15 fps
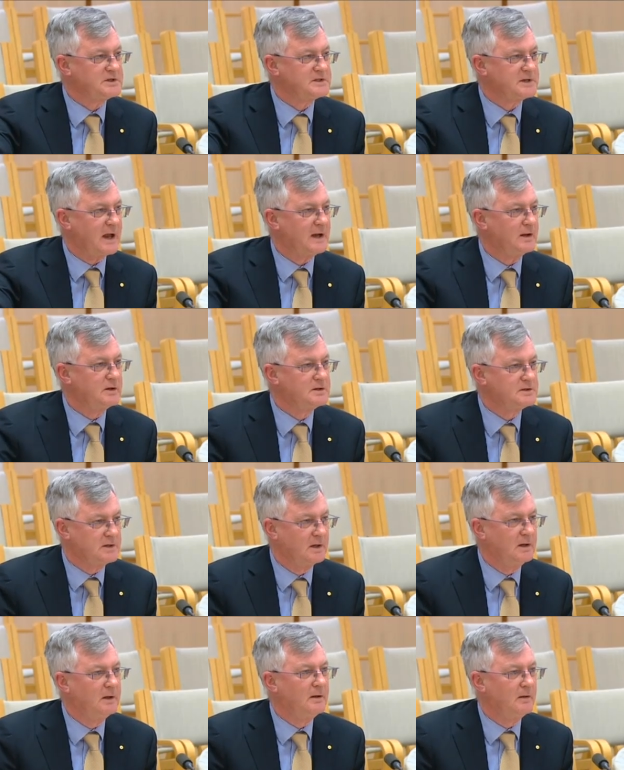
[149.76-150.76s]
standards
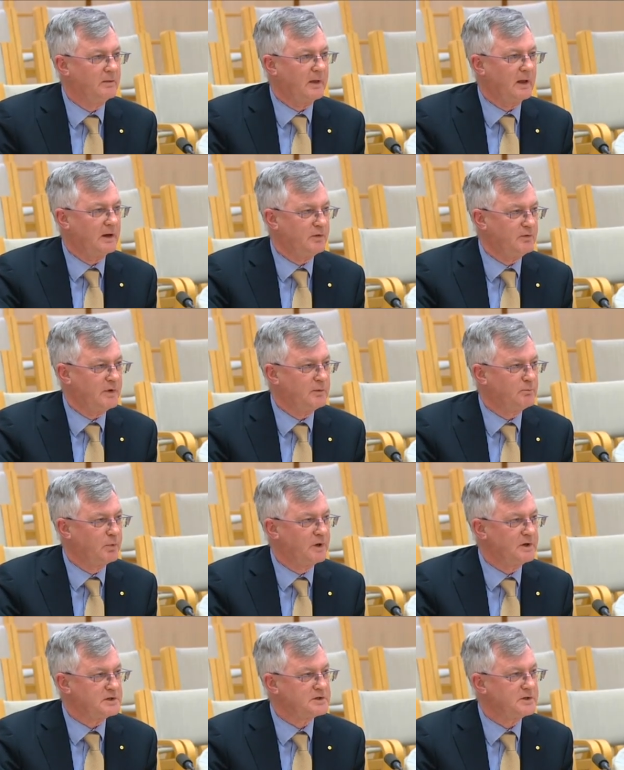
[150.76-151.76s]
that if he
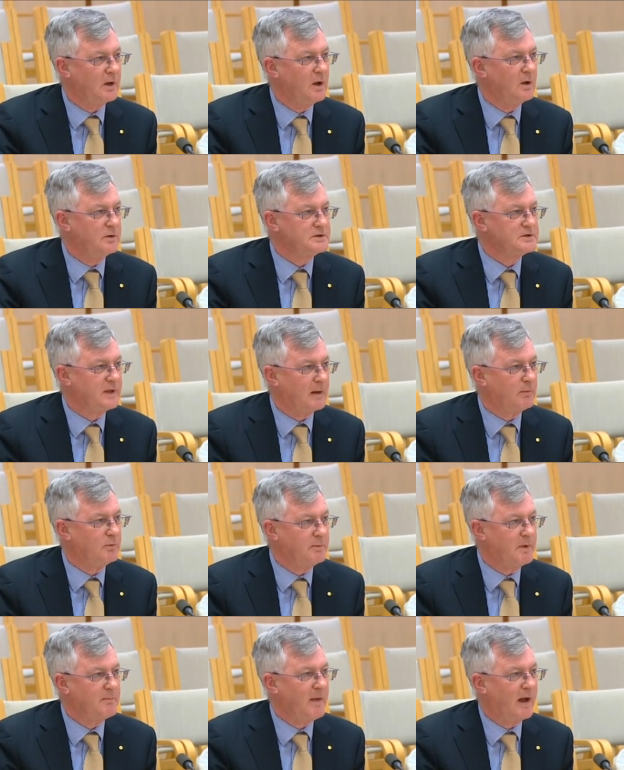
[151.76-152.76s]
breached those, that would
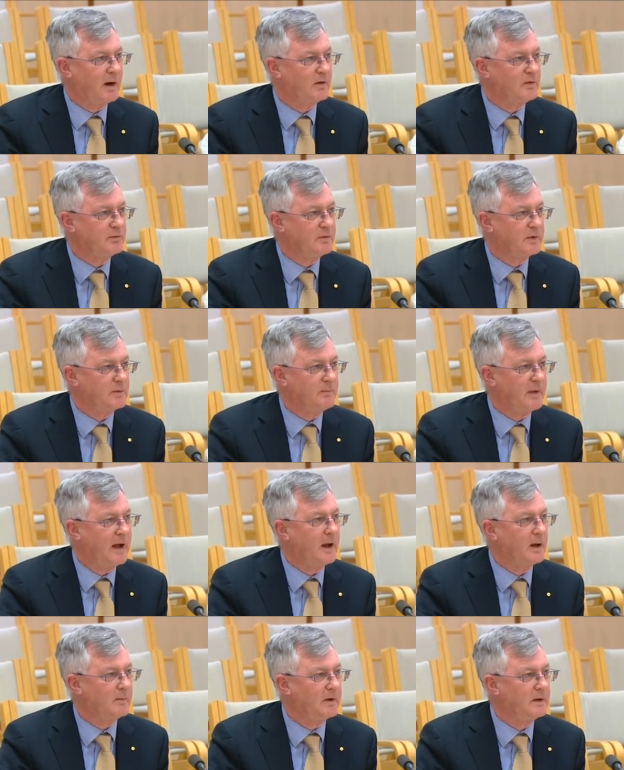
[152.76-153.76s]
be a matter for the
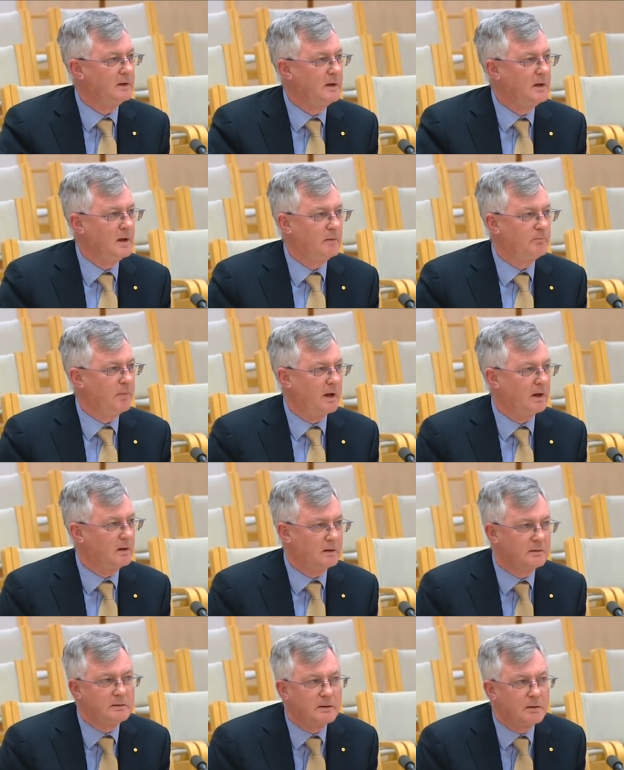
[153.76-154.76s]
parliament.
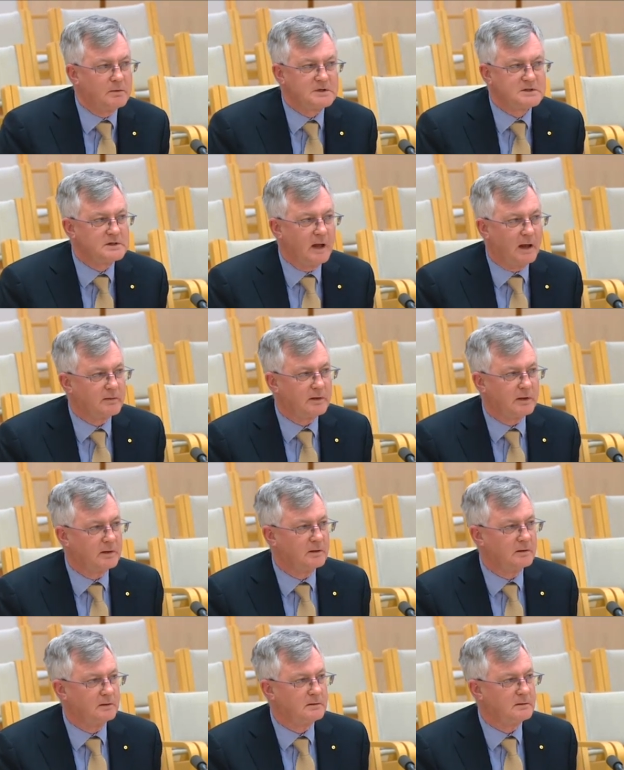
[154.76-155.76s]
But there was
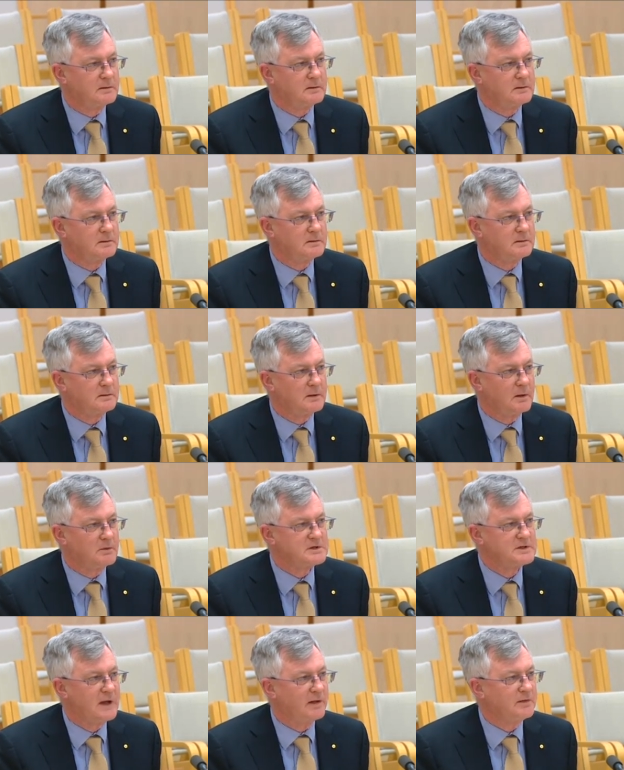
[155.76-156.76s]
nothing, there
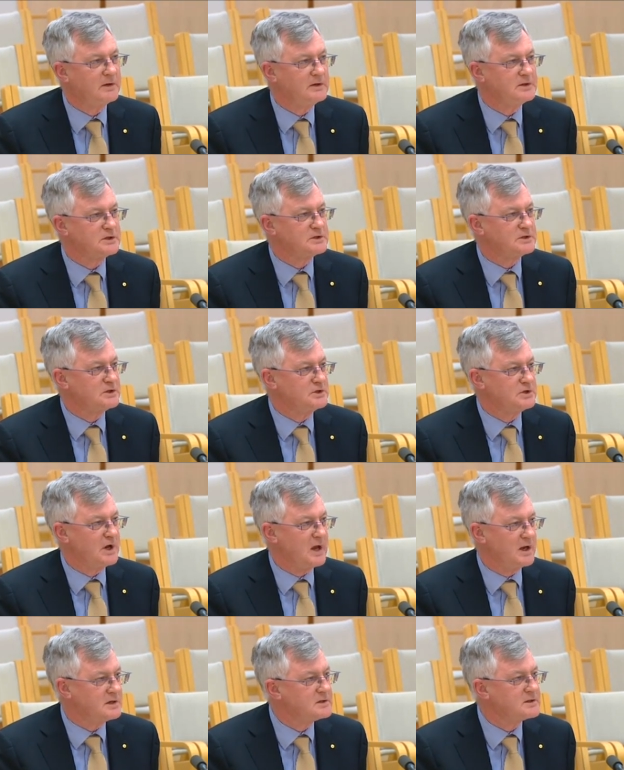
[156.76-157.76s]
was nothing to
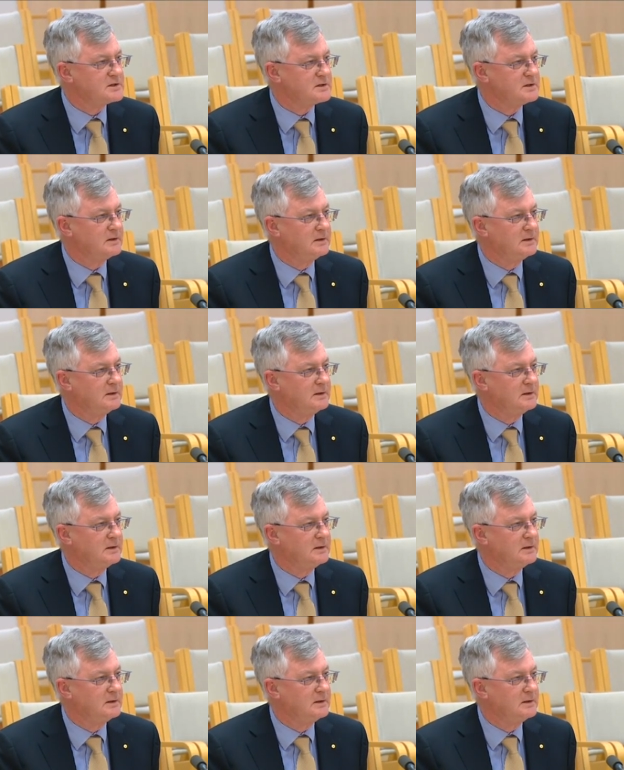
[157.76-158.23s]
suggest